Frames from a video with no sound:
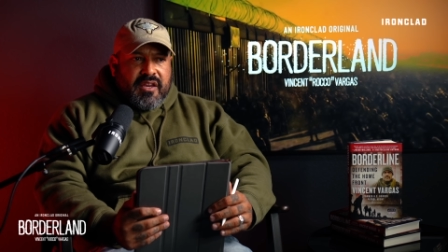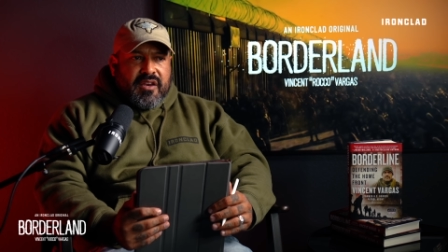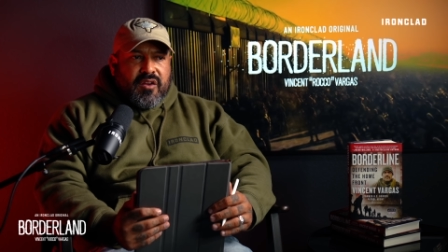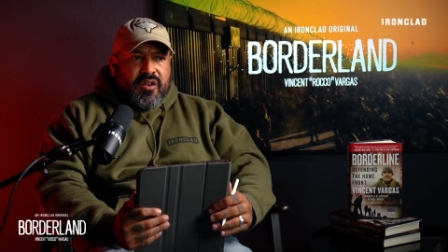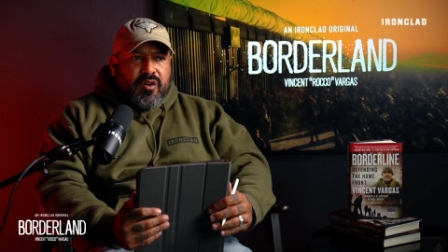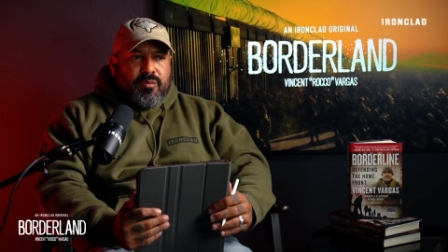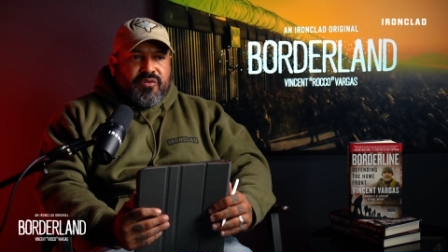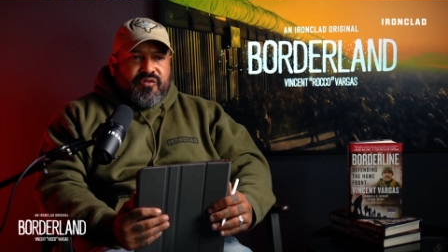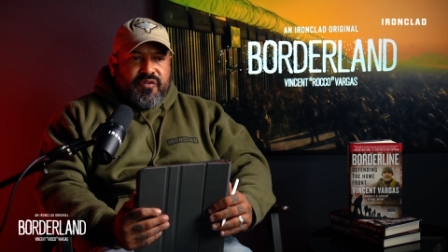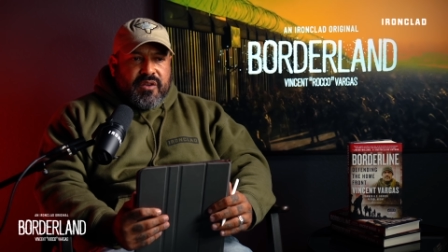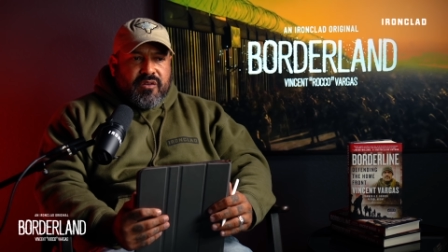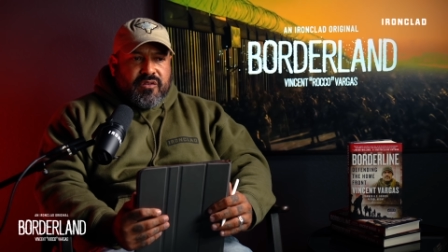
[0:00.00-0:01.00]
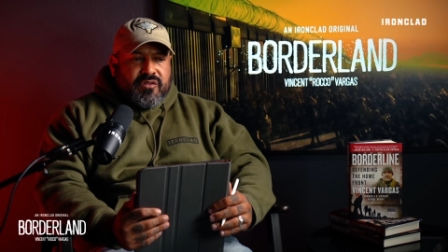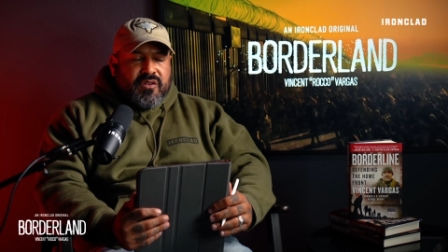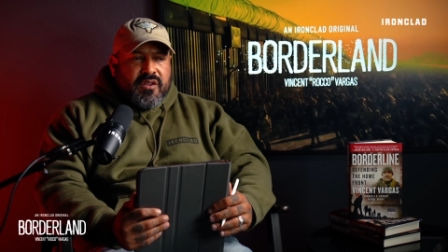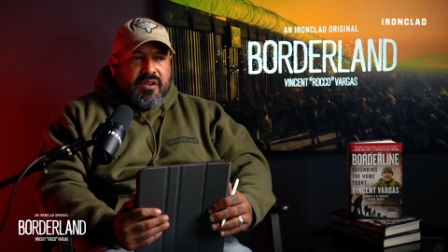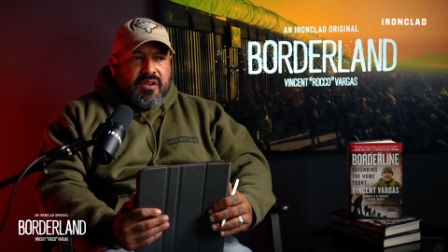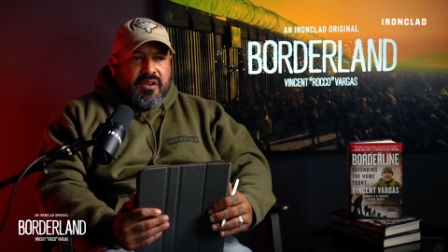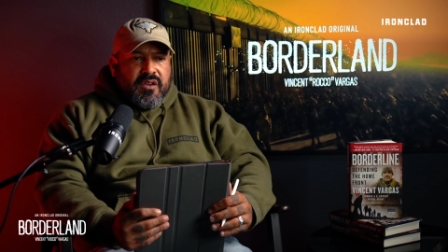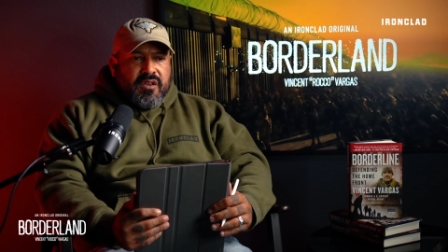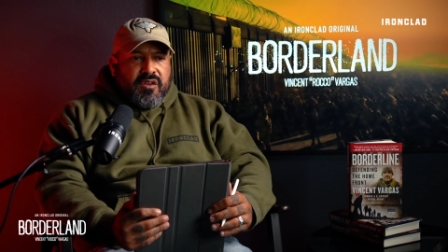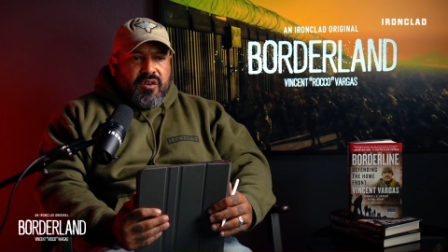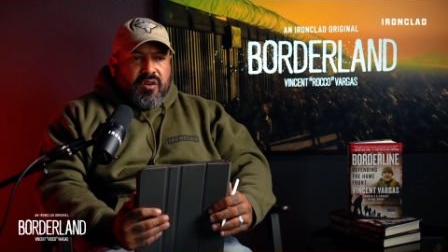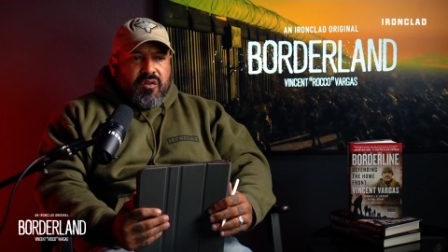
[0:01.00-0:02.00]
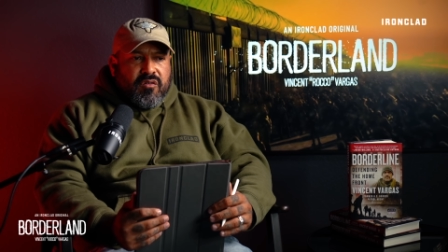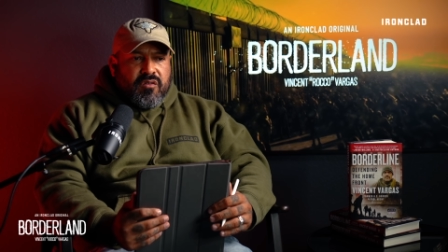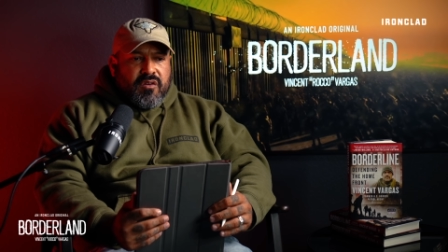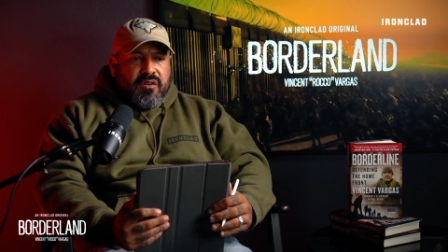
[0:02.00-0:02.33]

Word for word: It it almost feels, you know,